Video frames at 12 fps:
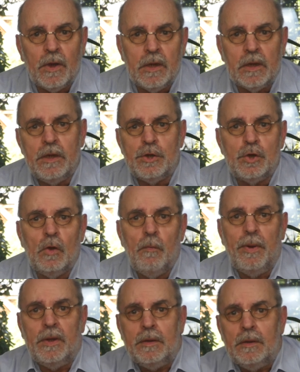Frédéric
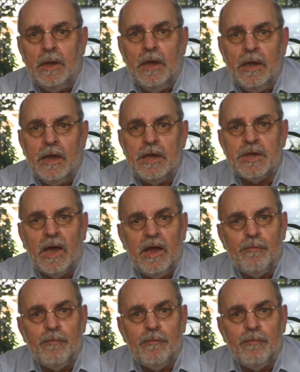Chopin, as I